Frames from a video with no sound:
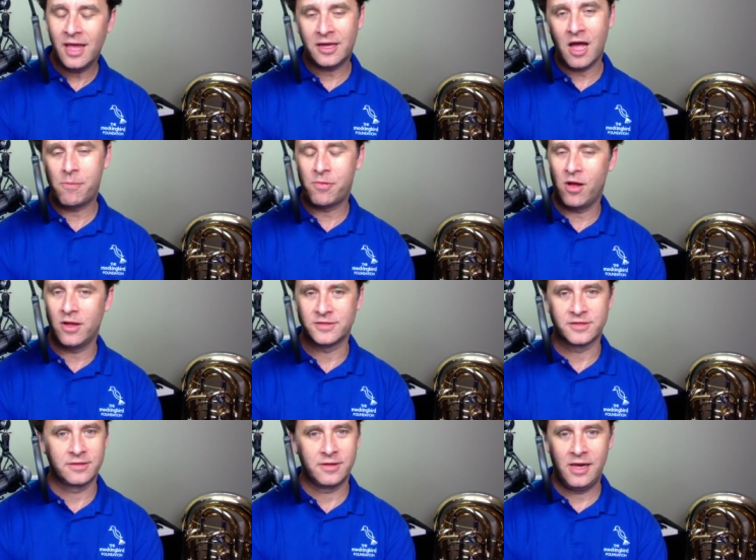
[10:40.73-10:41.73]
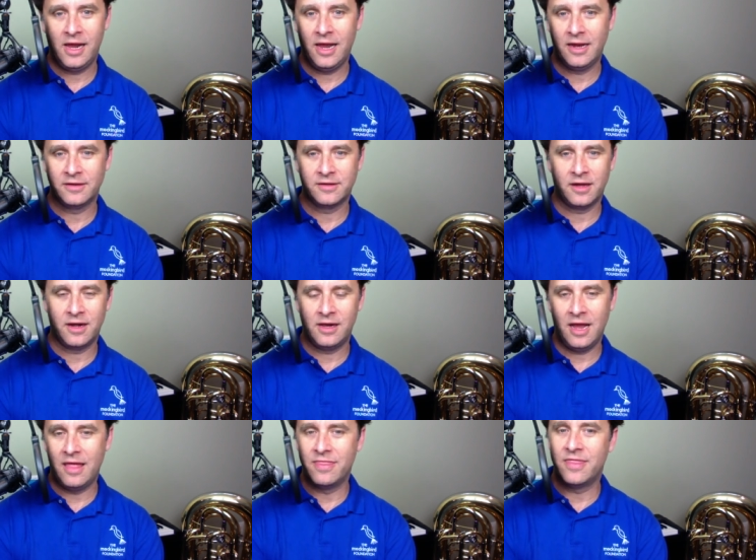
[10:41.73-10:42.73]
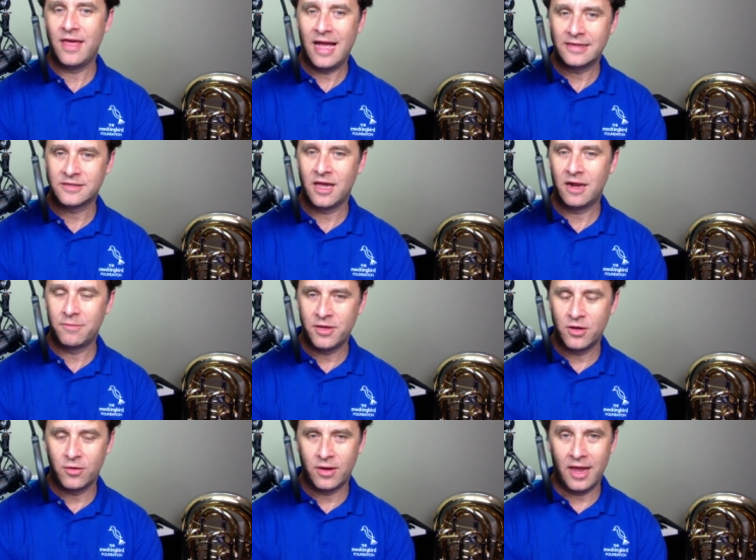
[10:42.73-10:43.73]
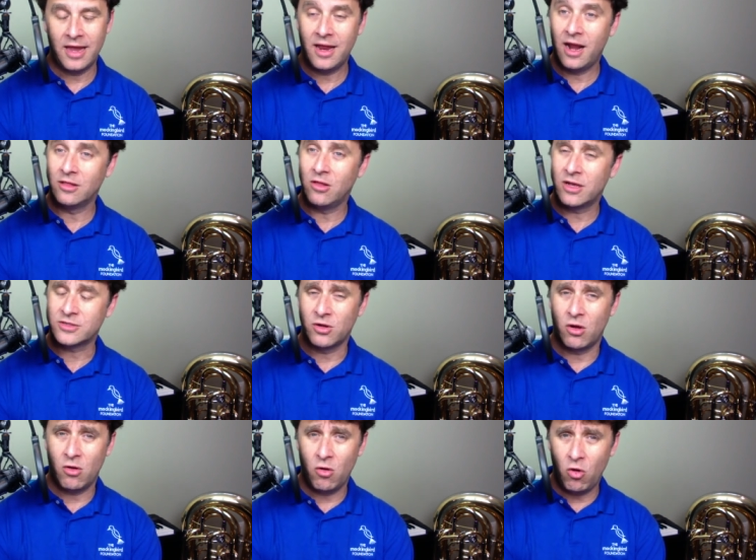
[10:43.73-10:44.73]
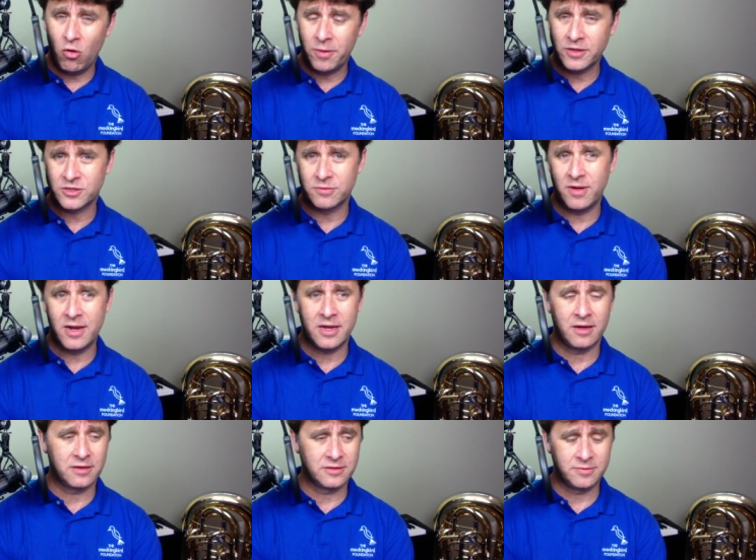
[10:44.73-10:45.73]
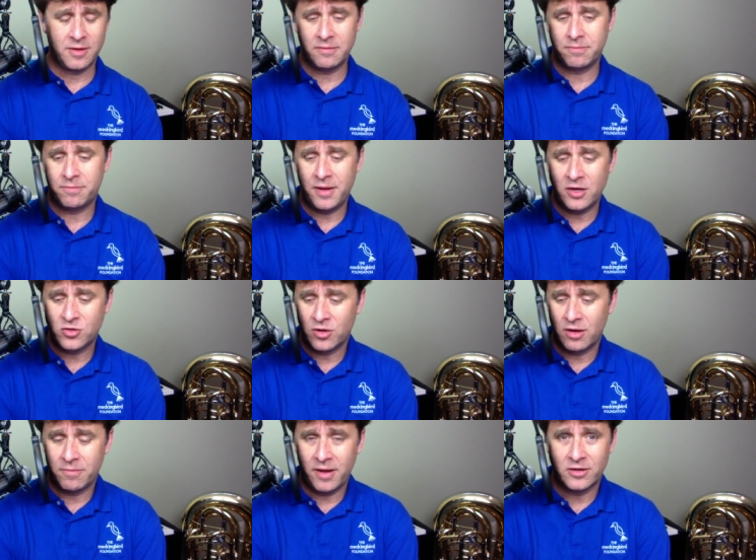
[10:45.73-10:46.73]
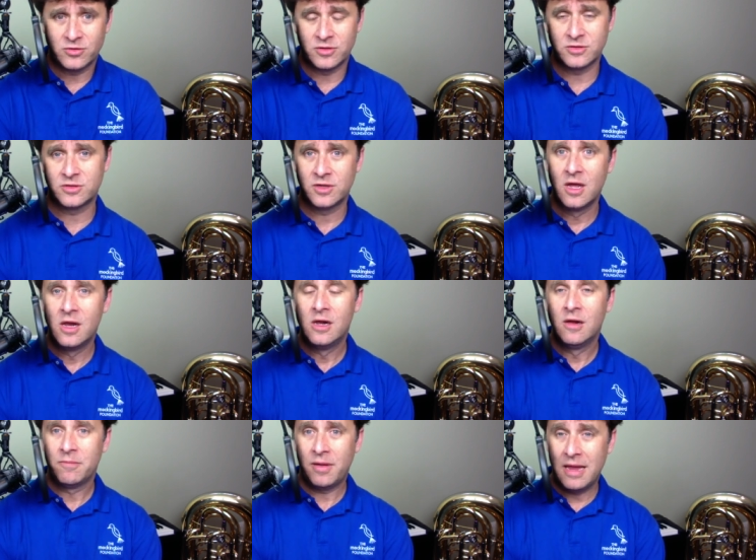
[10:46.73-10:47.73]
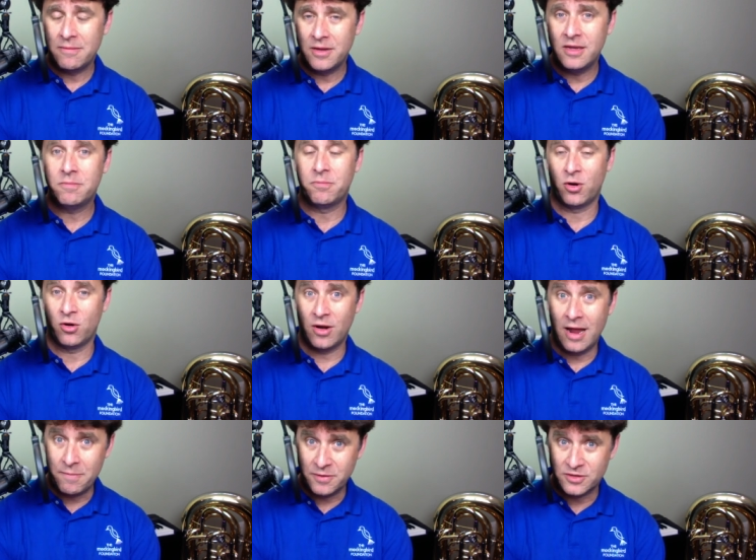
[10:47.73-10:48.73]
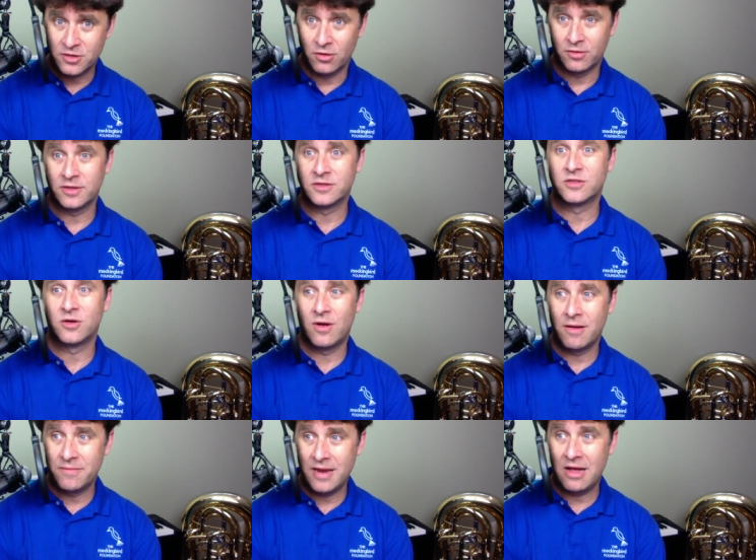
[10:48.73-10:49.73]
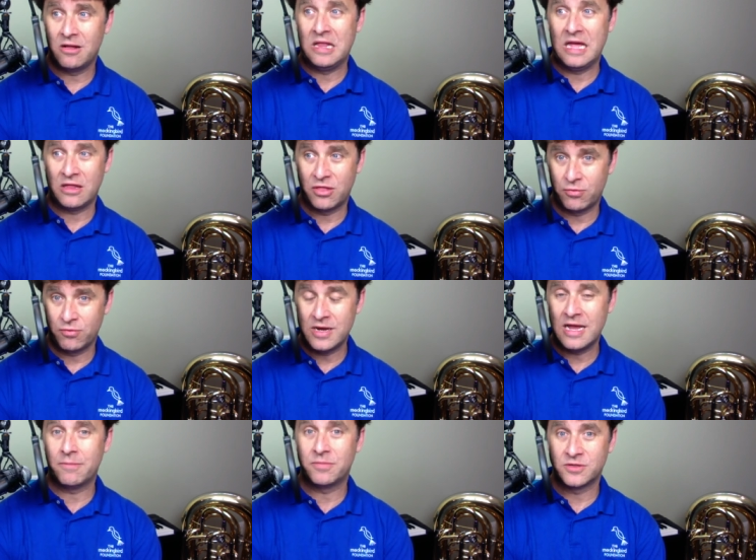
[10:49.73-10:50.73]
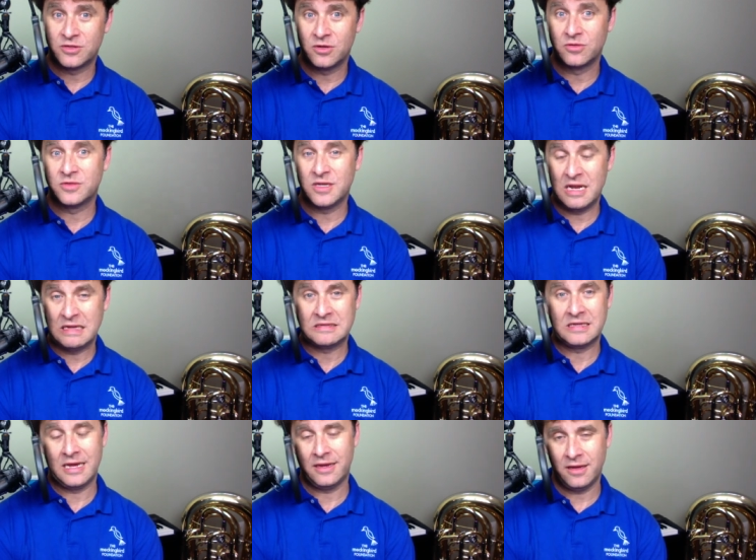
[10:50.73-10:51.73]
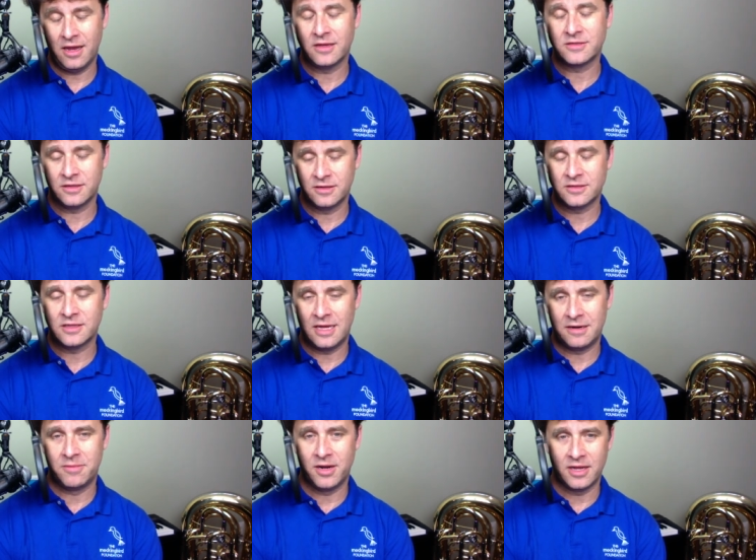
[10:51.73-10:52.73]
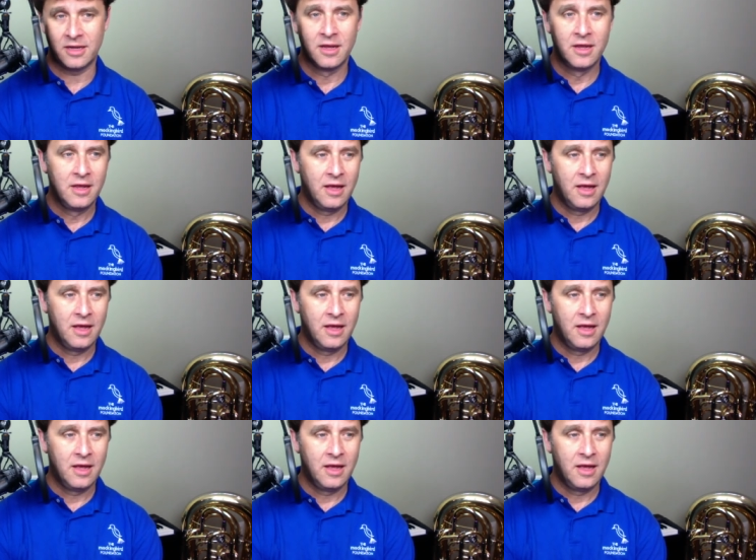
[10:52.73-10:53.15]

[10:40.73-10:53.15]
it got paused and uh, and that's got to be okay and i lost a whole bunch of money because my patreon patrons pay me per episode. And so I'm now like three episodes in. It's like, yeah, it's a, it's a lot of money.